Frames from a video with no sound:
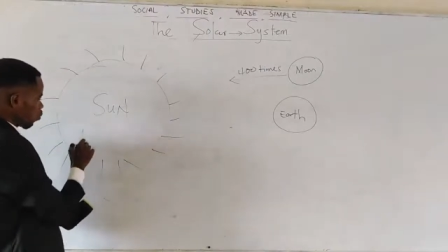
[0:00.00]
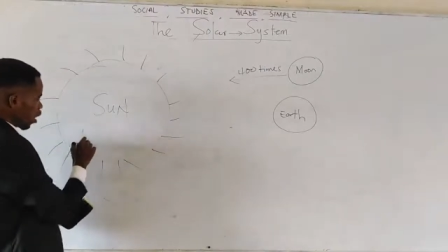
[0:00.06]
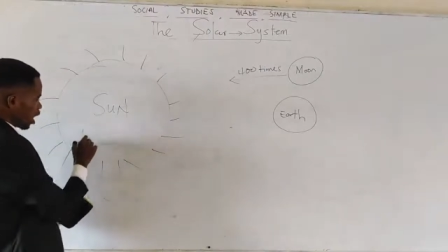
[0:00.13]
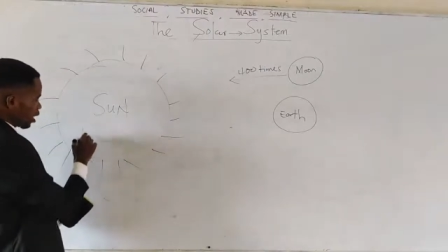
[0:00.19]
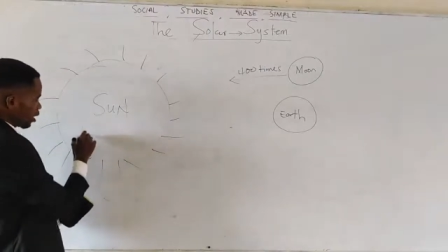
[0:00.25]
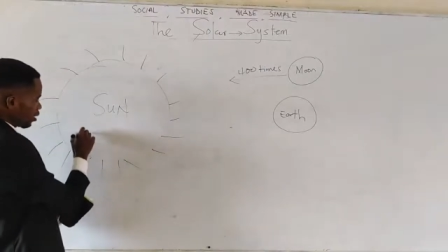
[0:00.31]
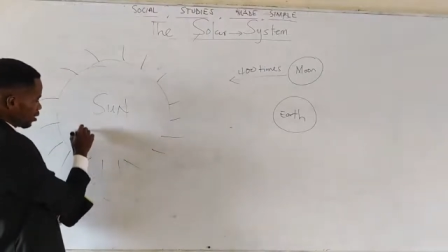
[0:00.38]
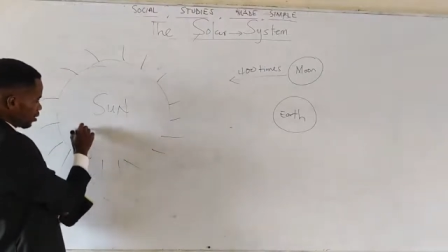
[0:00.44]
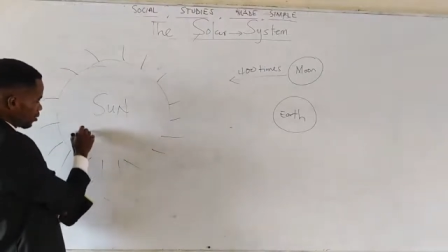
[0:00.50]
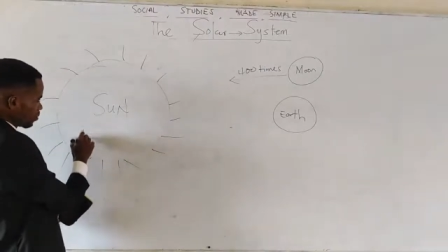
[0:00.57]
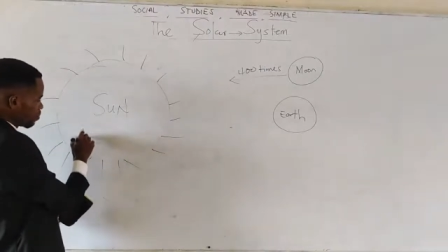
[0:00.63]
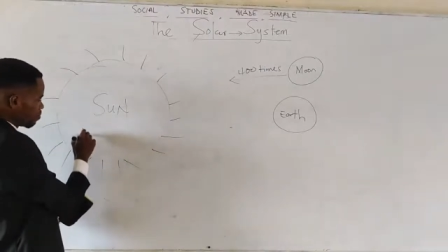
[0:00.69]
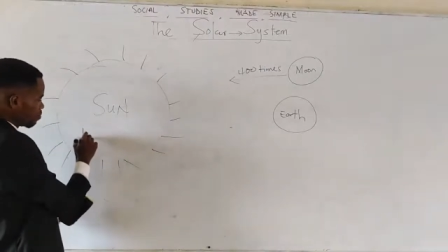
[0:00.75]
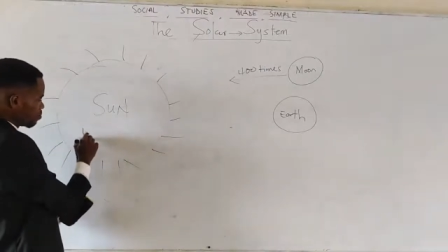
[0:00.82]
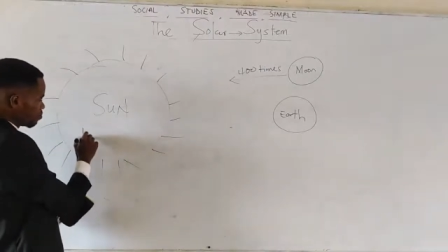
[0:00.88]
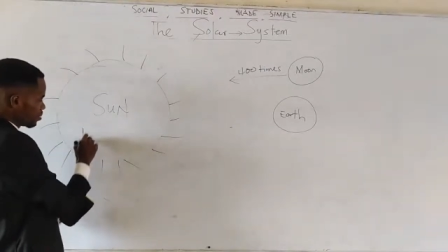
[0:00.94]

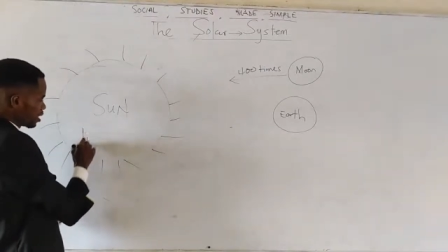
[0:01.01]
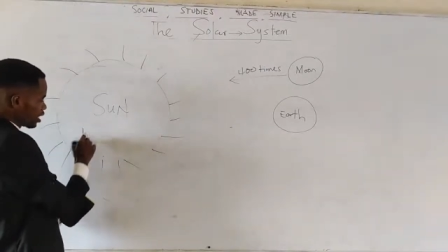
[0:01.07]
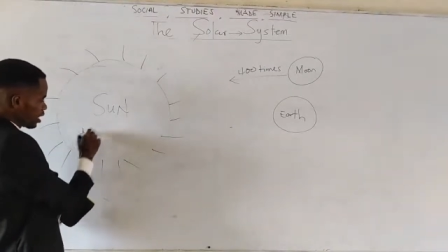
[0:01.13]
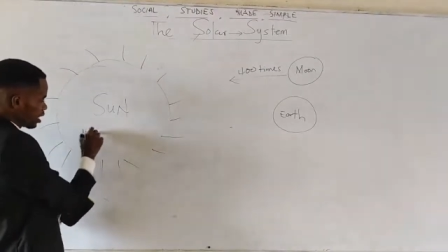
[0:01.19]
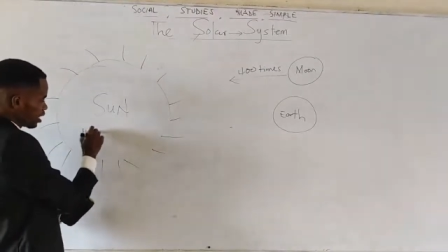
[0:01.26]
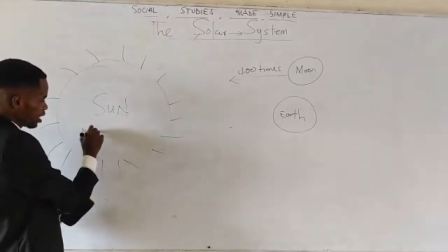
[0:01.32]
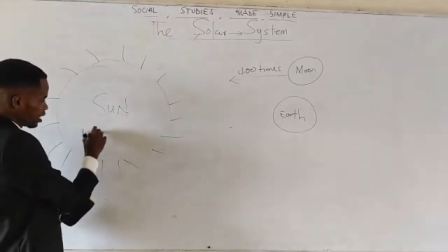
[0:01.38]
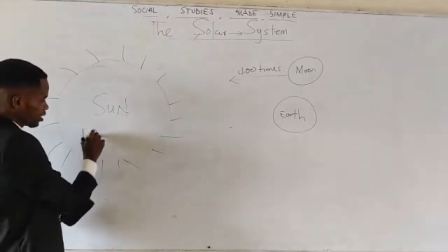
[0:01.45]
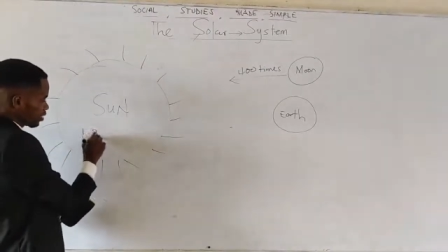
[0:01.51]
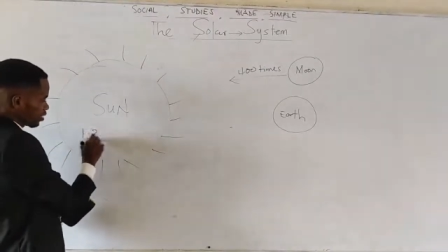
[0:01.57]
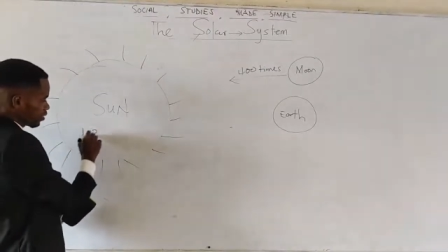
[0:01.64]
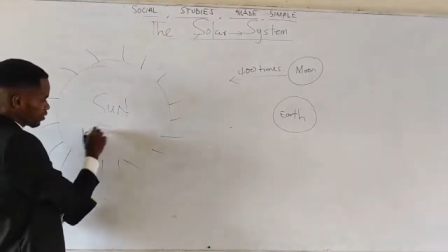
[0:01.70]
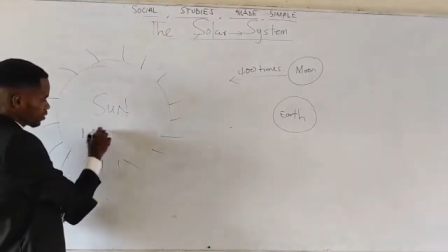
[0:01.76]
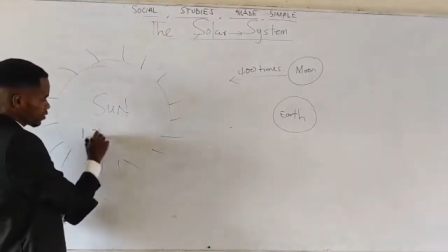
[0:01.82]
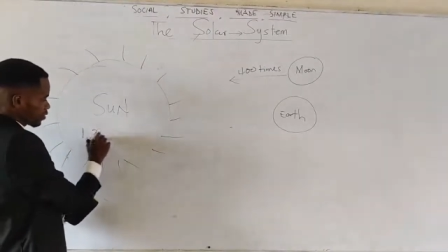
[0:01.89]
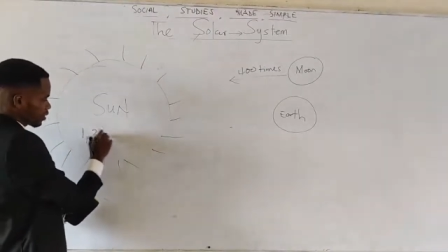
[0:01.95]

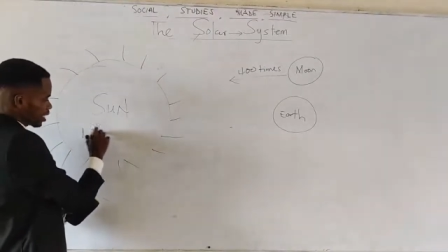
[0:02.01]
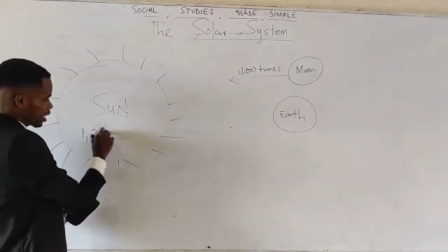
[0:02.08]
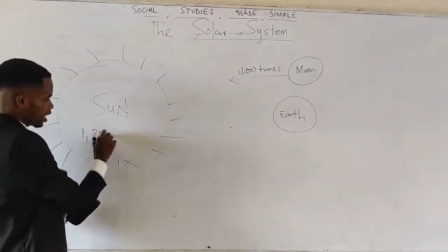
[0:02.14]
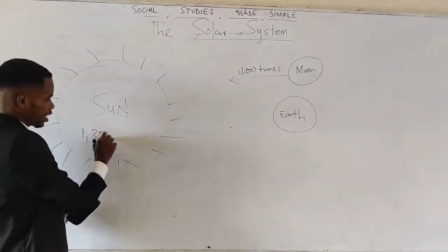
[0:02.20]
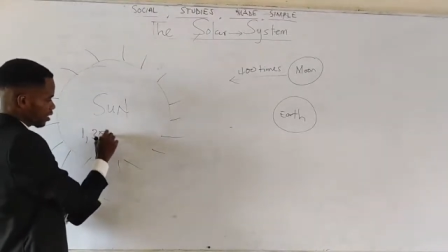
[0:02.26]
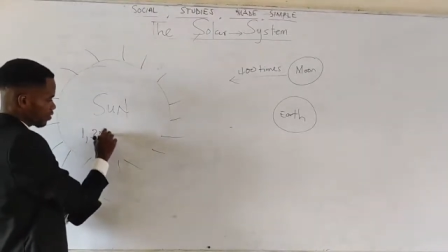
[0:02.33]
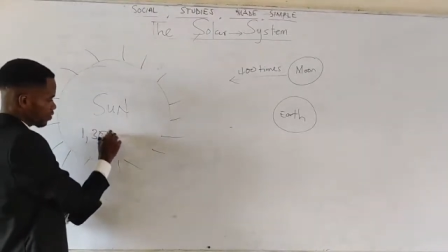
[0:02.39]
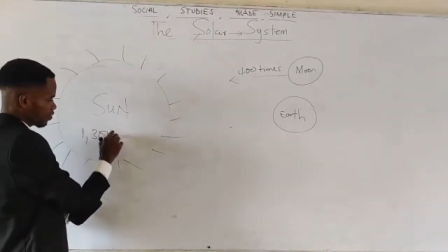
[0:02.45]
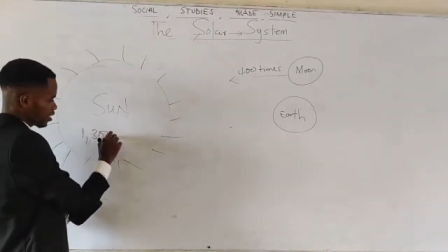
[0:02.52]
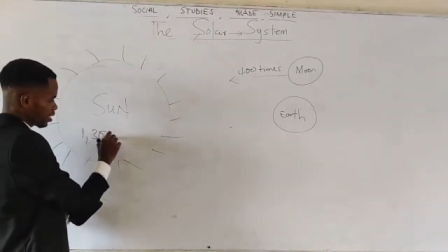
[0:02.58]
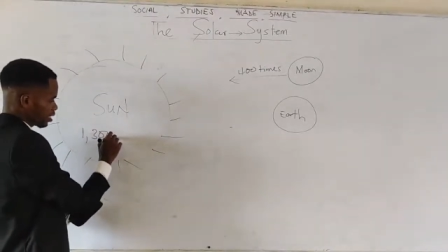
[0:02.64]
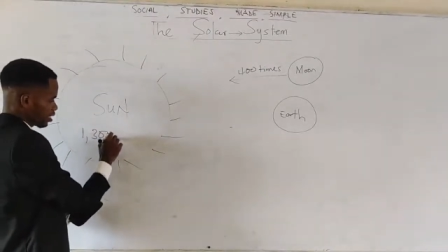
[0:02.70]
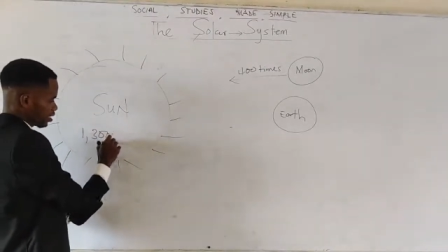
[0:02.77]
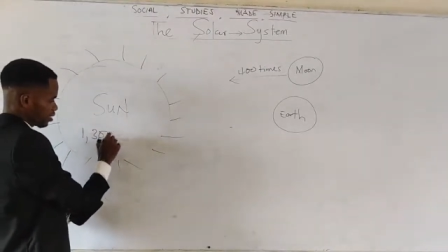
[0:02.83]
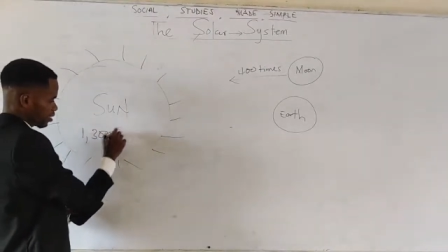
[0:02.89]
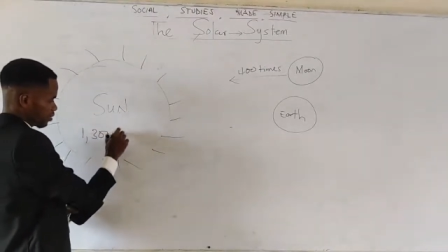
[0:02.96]

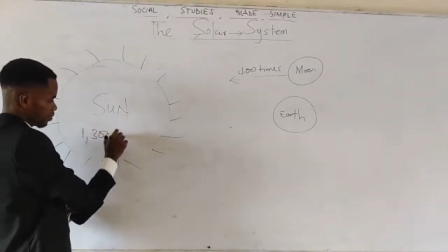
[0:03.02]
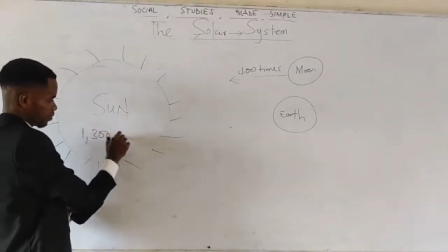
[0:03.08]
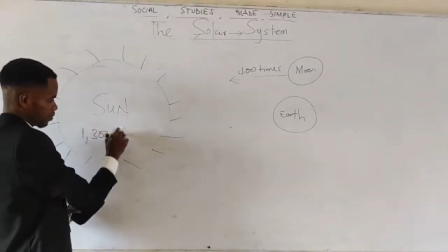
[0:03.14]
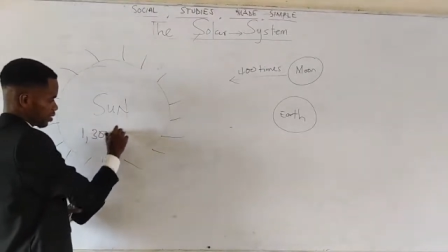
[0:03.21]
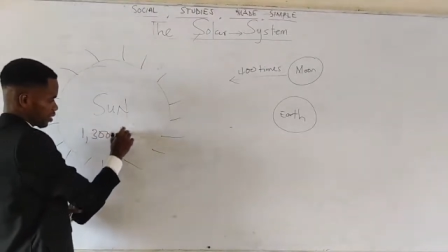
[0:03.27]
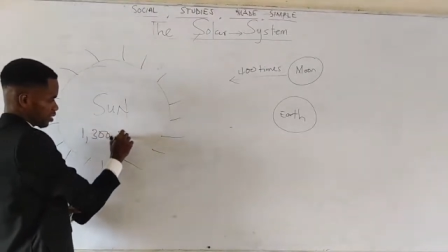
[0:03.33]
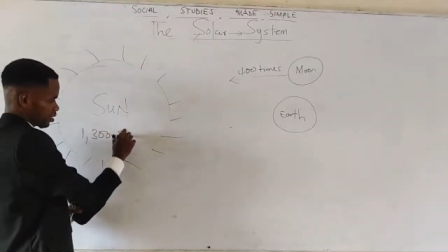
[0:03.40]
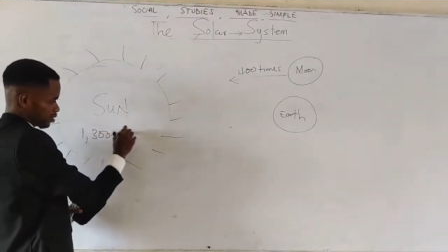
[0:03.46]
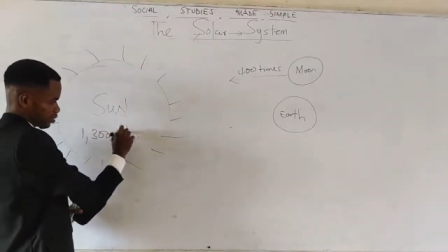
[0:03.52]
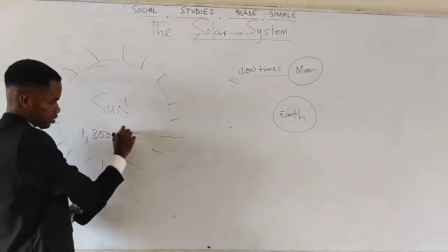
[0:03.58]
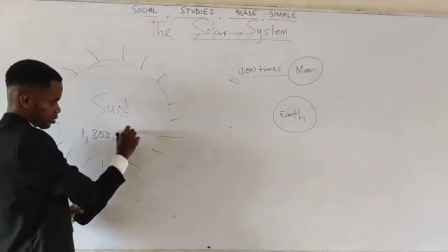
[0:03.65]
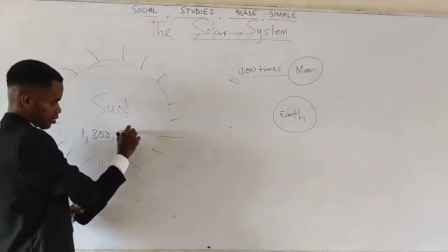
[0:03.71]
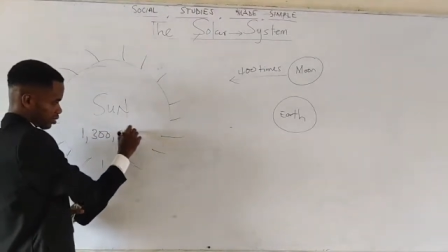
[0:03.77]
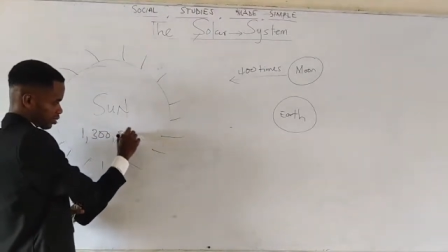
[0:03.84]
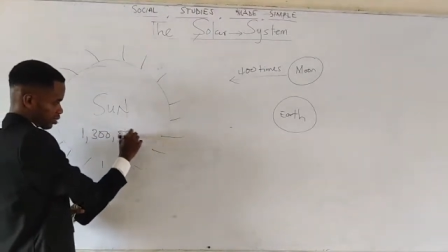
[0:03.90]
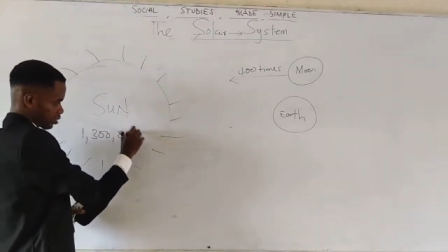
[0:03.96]

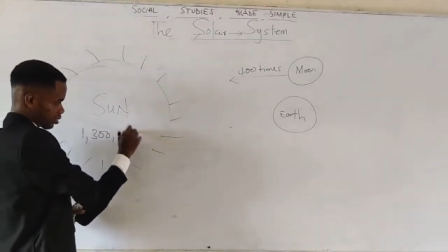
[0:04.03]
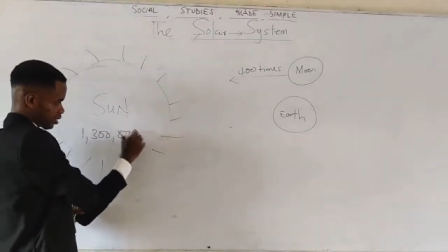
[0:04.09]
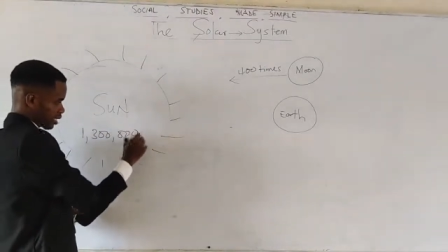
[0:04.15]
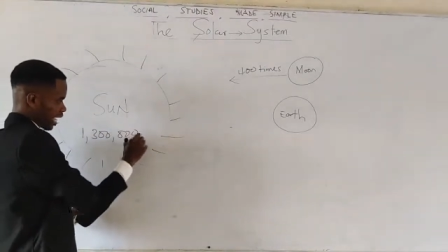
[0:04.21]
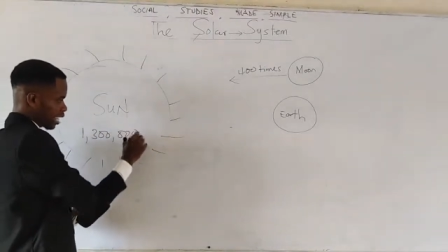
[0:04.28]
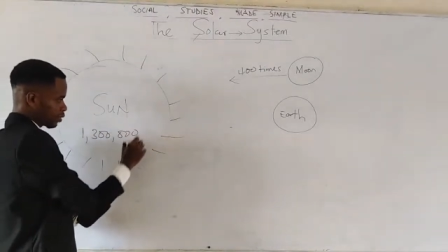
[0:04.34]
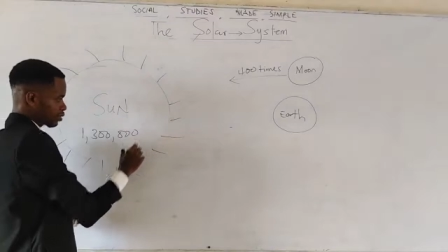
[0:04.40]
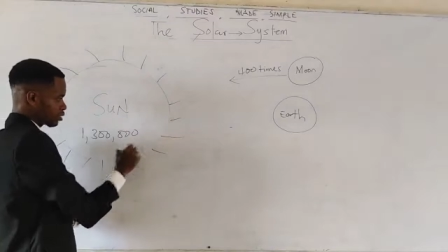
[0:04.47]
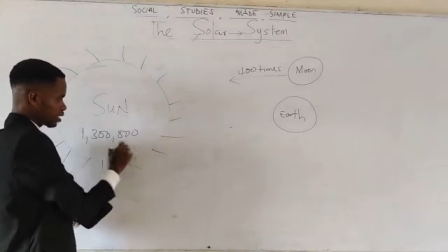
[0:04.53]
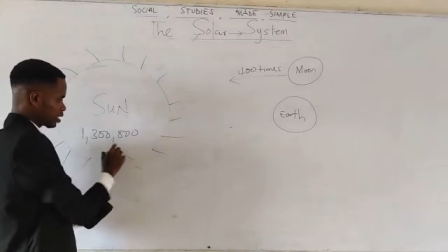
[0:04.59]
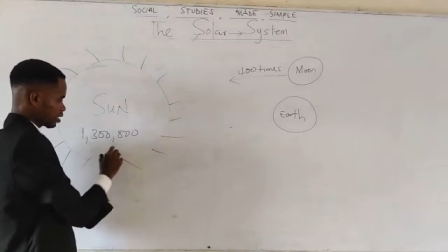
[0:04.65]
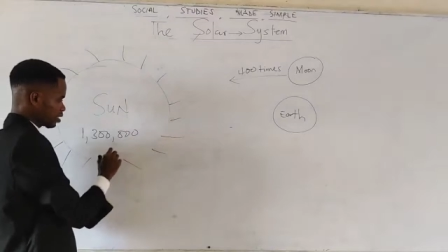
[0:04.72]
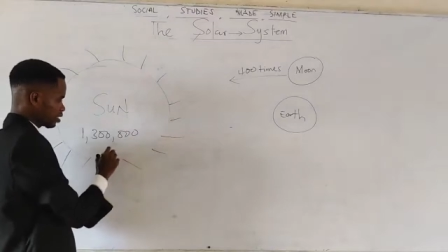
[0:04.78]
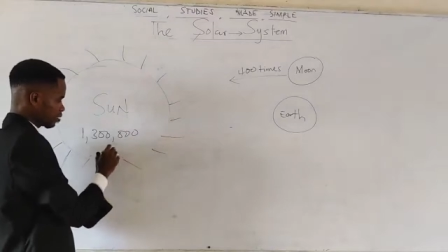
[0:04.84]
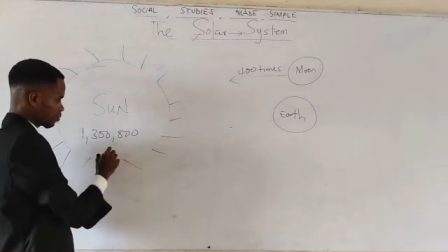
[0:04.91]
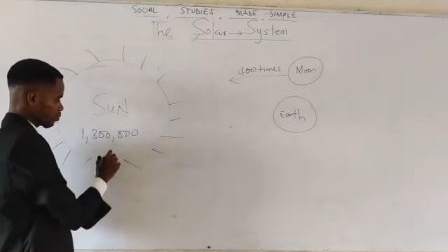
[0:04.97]

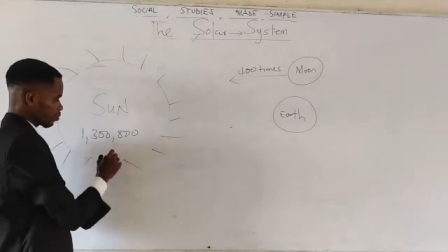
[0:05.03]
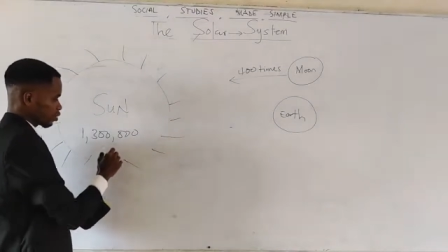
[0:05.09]
1,300,000